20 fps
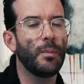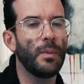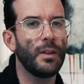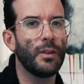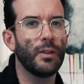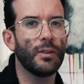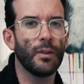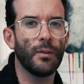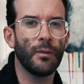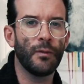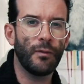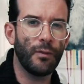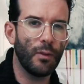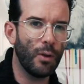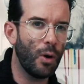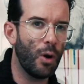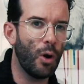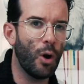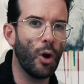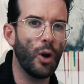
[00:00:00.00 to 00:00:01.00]
misses on
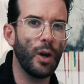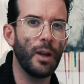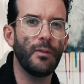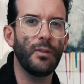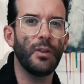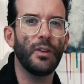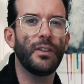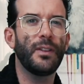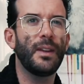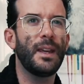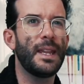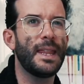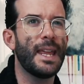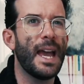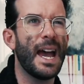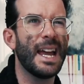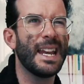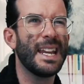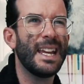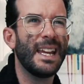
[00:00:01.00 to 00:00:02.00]
flow, or if you see
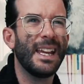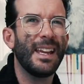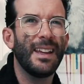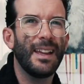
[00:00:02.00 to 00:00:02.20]
that